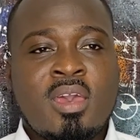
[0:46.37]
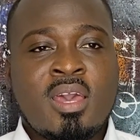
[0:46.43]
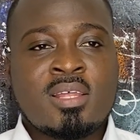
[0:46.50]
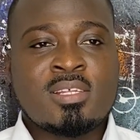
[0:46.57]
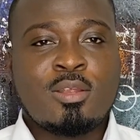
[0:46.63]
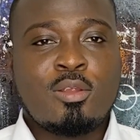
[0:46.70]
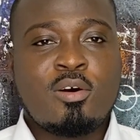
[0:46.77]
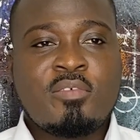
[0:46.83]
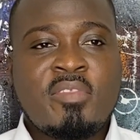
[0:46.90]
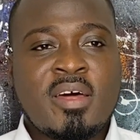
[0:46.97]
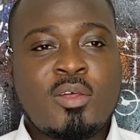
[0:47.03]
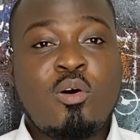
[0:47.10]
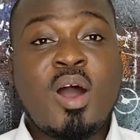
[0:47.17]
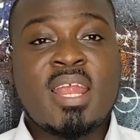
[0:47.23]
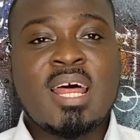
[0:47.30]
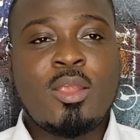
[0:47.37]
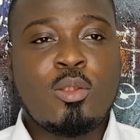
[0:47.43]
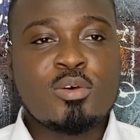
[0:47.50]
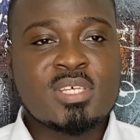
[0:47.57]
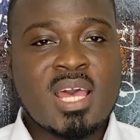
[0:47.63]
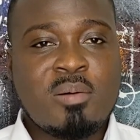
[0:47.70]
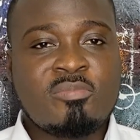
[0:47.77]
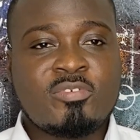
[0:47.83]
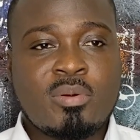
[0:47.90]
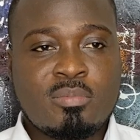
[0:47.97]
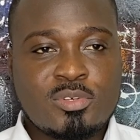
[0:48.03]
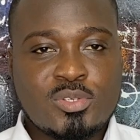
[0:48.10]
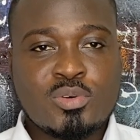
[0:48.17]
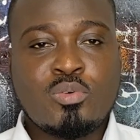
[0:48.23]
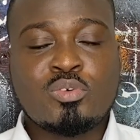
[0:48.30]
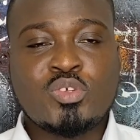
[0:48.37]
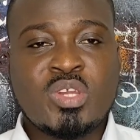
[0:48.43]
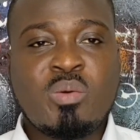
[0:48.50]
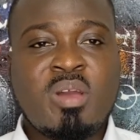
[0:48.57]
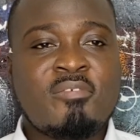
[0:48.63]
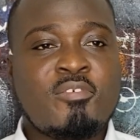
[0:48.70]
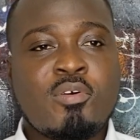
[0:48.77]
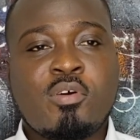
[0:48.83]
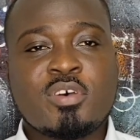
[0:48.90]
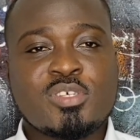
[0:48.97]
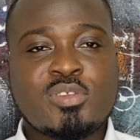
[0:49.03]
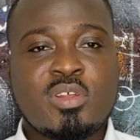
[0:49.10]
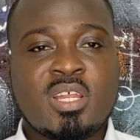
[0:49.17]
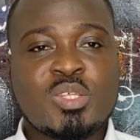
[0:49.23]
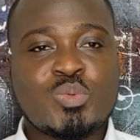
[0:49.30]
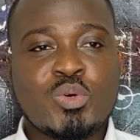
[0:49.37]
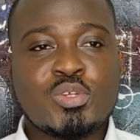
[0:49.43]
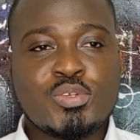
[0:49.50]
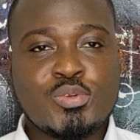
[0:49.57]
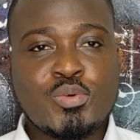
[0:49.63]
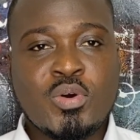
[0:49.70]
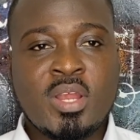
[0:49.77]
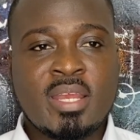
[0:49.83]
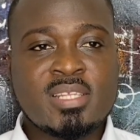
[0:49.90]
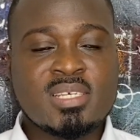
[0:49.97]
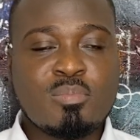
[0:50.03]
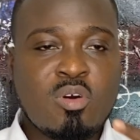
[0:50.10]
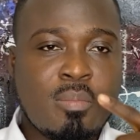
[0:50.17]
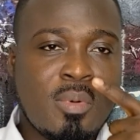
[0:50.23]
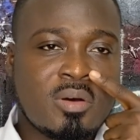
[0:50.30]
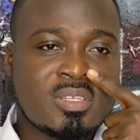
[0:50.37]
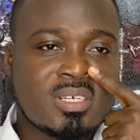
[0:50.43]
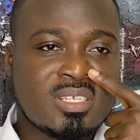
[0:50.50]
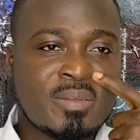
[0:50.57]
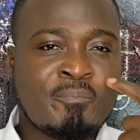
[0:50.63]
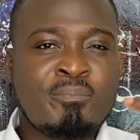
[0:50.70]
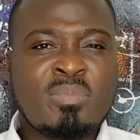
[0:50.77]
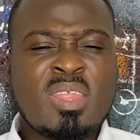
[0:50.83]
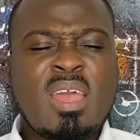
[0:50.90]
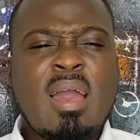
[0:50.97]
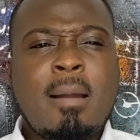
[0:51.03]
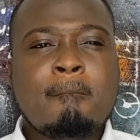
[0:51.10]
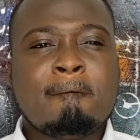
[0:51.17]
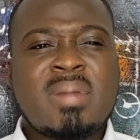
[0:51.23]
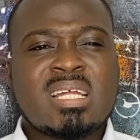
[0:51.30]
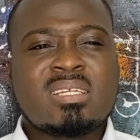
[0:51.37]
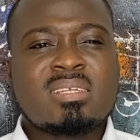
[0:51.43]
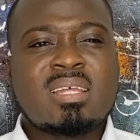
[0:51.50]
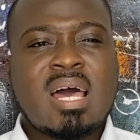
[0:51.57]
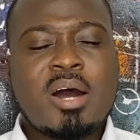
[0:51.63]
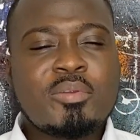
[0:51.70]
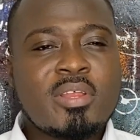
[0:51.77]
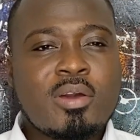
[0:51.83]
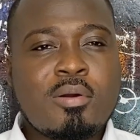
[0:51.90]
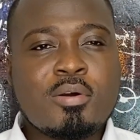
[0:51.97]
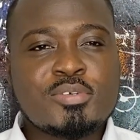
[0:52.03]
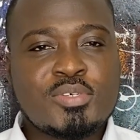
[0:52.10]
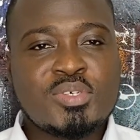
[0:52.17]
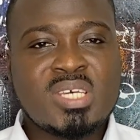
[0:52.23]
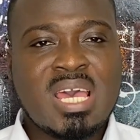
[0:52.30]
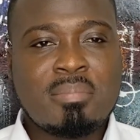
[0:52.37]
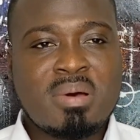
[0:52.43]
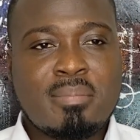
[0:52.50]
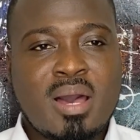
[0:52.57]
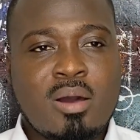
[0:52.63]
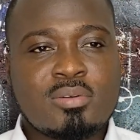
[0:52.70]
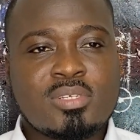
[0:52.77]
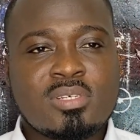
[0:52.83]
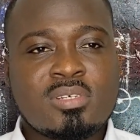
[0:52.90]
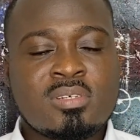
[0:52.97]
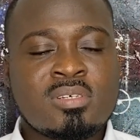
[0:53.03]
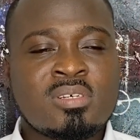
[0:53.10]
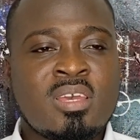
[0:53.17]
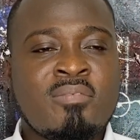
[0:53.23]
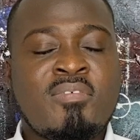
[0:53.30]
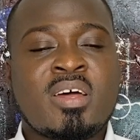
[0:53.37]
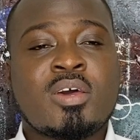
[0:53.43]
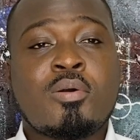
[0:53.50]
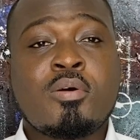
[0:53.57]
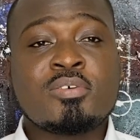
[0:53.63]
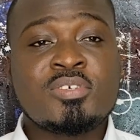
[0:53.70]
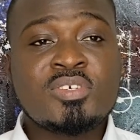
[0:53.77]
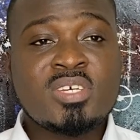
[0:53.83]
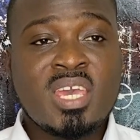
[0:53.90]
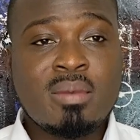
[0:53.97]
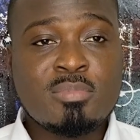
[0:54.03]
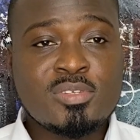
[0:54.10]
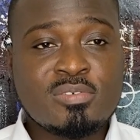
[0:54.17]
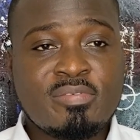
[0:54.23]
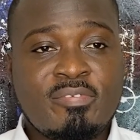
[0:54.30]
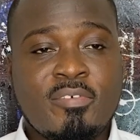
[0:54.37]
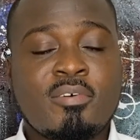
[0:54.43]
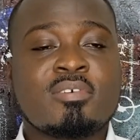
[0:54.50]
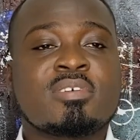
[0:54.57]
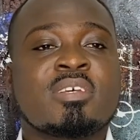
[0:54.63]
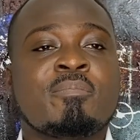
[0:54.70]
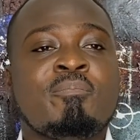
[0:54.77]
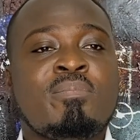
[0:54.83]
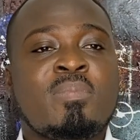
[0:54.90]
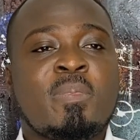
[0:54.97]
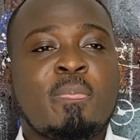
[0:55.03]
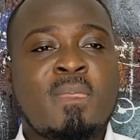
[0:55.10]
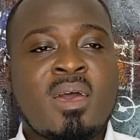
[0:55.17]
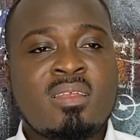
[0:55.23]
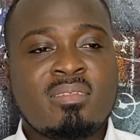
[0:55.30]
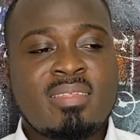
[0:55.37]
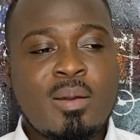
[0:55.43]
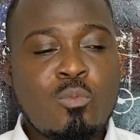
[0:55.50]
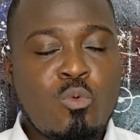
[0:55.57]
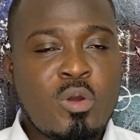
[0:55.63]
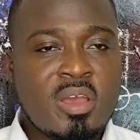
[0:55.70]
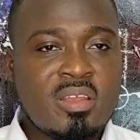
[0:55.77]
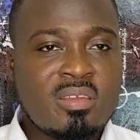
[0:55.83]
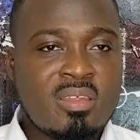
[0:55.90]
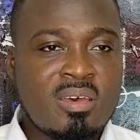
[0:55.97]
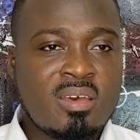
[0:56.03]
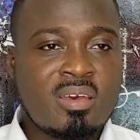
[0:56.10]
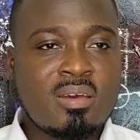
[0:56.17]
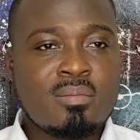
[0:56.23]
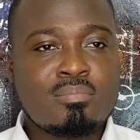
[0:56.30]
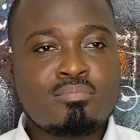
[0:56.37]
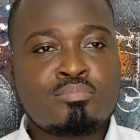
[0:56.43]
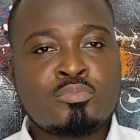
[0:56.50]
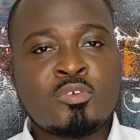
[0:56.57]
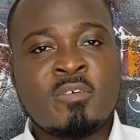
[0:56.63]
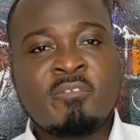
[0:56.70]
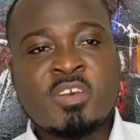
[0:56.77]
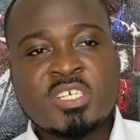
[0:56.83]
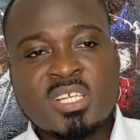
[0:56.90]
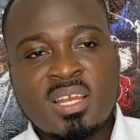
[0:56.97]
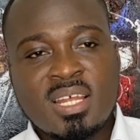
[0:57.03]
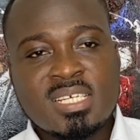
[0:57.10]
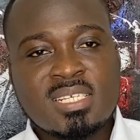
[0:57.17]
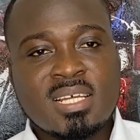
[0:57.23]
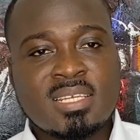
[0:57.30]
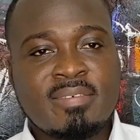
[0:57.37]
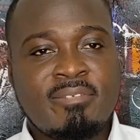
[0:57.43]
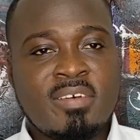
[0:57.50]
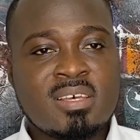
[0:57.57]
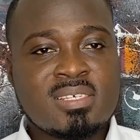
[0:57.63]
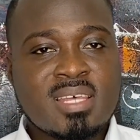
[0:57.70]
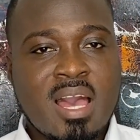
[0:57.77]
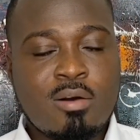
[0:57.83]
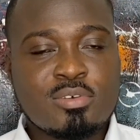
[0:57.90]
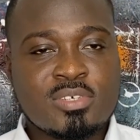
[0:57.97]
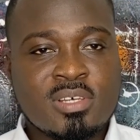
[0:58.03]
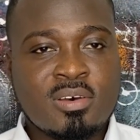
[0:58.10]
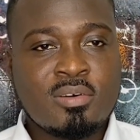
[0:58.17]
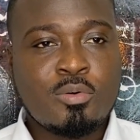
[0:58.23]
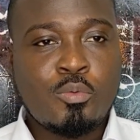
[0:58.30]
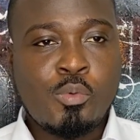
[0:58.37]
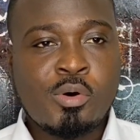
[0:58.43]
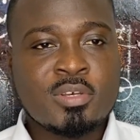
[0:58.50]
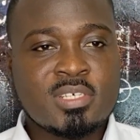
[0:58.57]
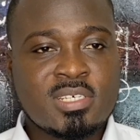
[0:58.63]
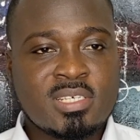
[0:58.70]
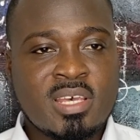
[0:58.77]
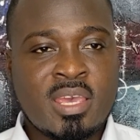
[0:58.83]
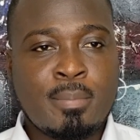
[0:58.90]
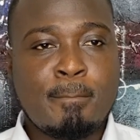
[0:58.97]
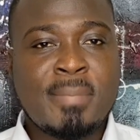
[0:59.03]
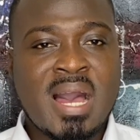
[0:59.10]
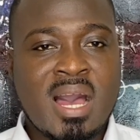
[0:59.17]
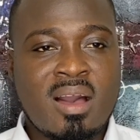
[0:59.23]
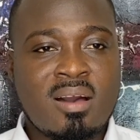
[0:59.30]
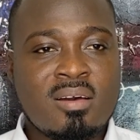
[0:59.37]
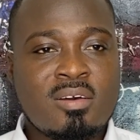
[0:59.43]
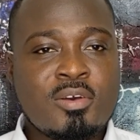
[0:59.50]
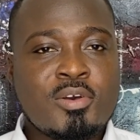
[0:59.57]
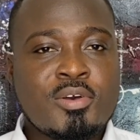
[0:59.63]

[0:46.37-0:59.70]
is the law that all other laws come from. So today we are focusing on it. We want to know a little more about it. But how did the Constitution come about? In fact, the Constitution came into force at the time when the Provisional National Defense Council was in power,